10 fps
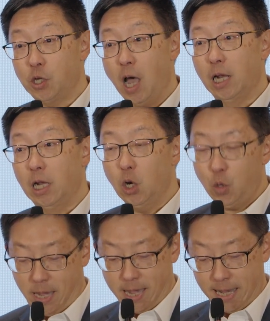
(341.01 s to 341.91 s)
start
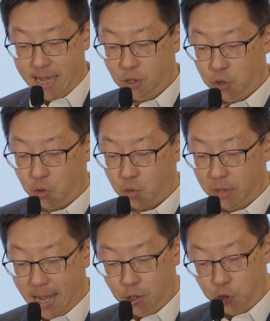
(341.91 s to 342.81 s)
looking
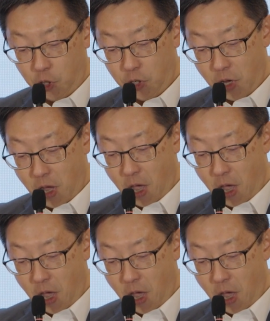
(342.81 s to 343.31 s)
into nature,